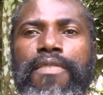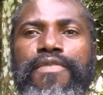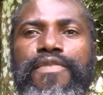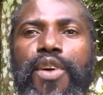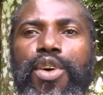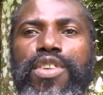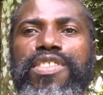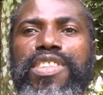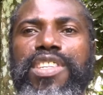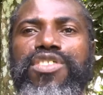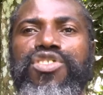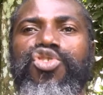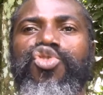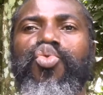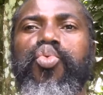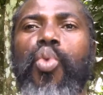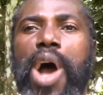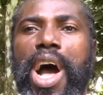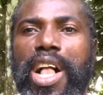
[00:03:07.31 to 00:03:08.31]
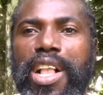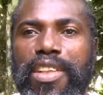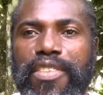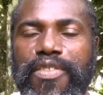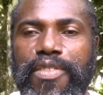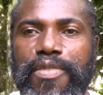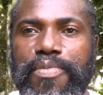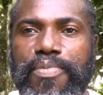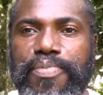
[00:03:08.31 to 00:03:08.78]
verses
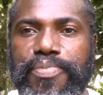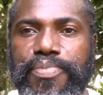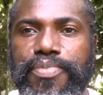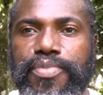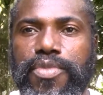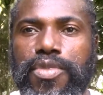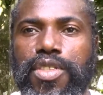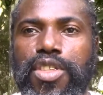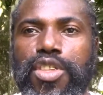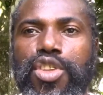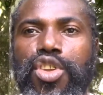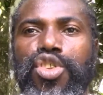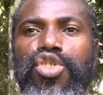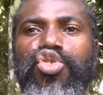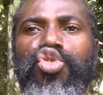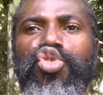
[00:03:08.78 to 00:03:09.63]
12